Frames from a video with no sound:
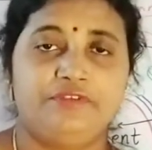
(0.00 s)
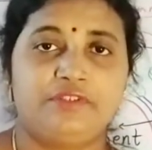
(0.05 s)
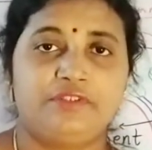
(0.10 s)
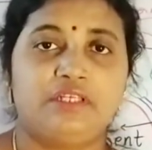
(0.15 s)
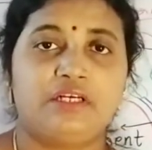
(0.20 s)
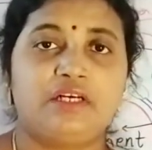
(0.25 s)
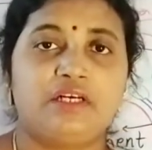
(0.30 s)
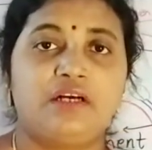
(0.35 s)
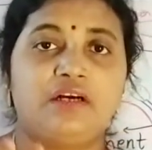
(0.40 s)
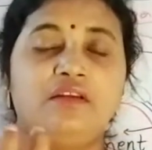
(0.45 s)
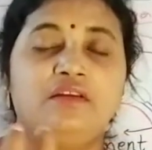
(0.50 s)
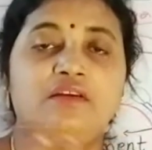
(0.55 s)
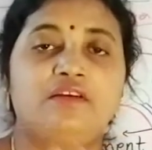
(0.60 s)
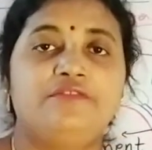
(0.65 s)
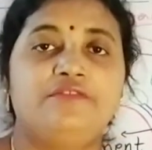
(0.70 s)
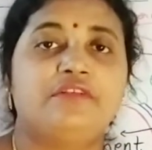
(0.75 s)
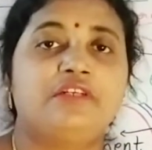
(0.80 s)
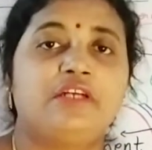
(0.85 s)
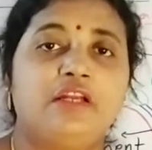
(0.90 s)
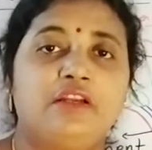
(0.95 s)
The
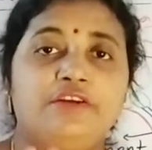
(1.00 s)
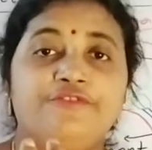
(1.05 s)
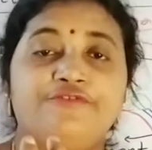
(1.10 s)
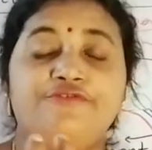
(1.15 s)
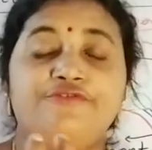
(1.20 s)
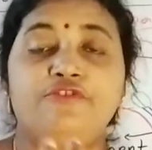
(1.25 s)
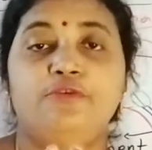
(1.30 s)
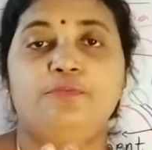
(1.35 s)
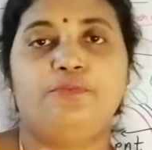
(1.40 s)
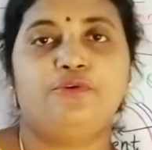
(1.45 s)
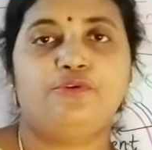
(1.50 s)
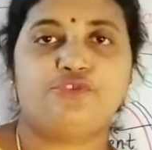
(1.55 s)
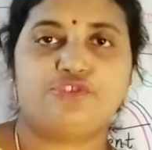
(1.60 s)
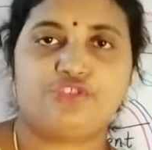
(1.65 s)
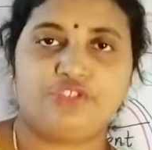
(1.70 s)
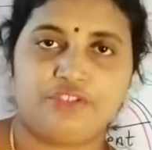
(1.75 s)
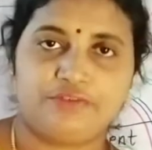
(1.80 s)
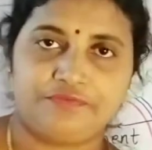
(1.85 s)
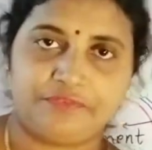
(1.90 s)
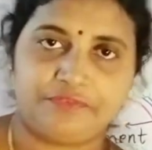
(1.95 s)
colorful
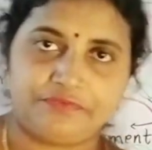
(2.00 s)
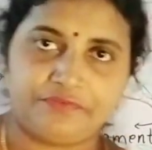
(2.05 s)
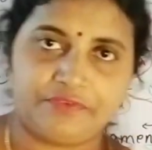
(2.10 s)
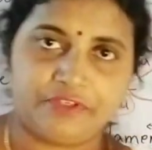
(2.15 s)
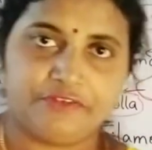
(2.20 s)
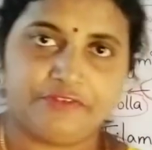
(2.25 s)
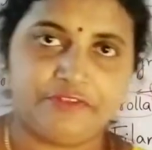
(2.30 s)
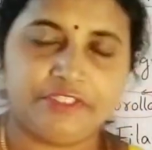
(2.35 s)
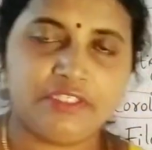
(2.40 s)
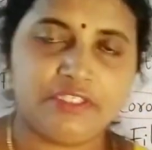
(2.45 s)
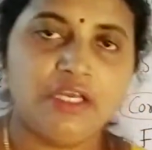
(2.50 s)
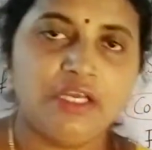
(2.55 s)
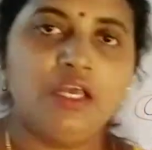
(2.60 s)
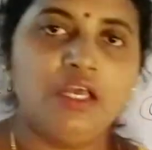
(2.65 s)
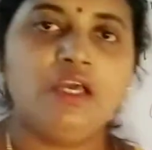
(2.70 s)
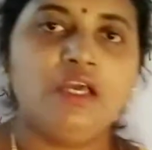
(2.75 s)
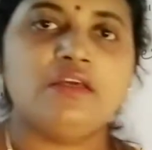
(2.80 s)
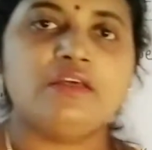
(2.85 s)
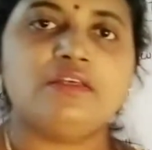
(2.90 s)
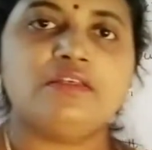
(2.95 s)
portion of the flower
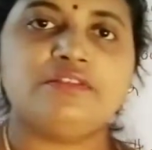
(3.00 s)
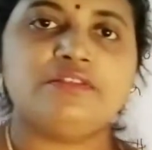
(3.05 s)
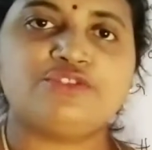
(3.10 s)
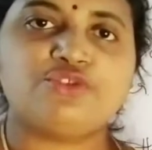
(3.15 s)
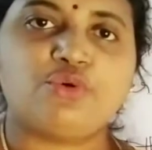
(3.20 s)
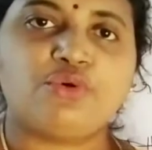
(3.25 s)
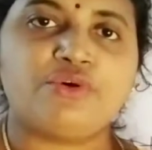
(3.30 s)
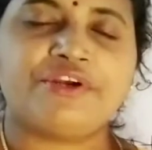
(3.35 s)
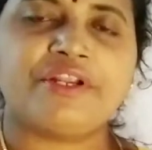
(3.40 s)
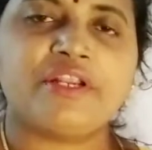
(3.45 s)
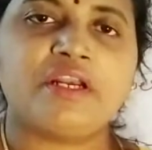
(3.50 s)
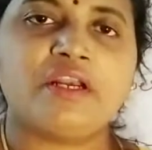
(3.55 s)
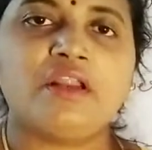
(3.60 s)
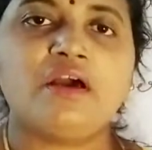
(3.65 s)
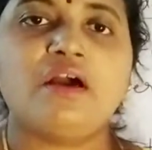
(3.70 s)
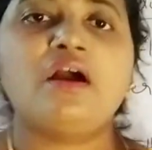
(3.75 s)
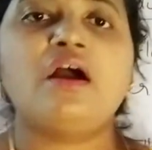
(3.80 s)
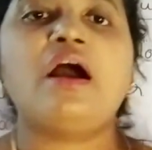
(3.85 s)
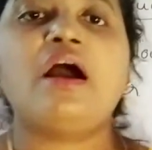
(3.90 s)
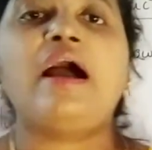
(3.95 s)
is
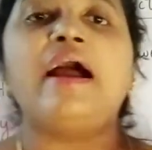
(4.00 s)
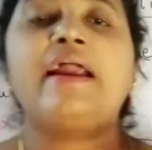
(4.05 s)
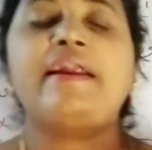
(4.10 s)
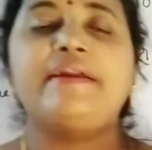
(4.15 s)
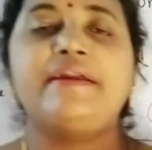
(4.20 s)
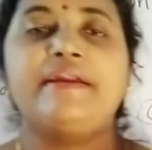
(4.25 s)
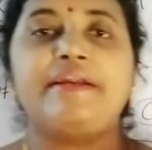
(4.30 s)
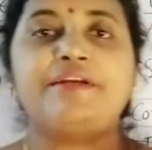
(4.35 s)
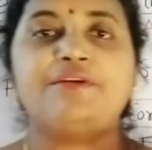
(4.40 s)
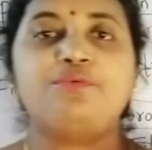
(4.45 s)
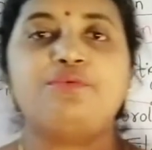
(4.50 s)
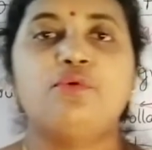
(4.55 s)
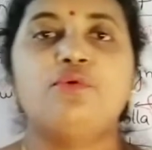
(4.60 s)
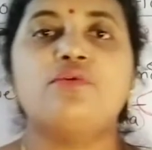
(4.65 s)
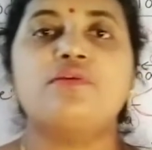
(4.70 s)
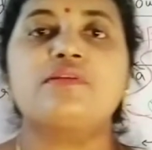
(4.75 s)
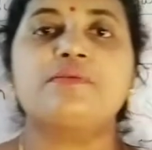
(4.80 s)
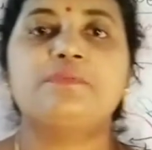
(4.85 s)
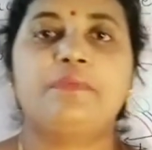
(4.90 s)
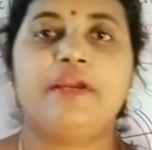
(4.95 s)
corolla, and it
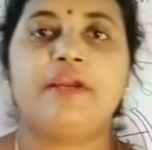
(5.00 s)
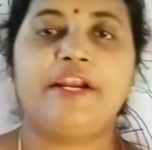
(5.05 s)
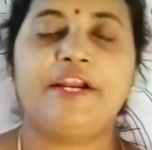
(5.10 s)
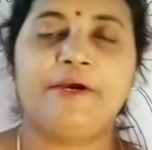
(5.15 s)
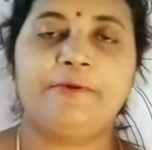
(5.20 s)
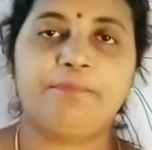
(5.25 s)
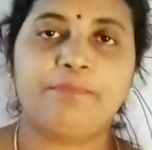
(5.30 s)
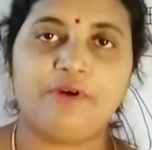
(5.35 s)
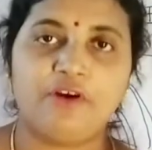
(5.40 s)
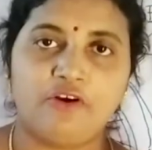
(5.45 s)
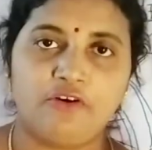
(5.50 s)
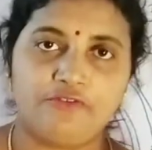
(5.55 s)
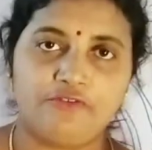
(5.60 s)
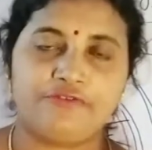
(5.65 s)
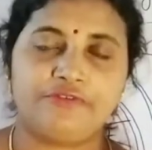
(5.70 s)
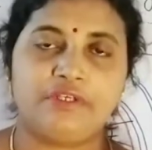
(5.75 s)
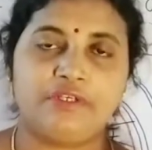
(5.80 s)
was made up of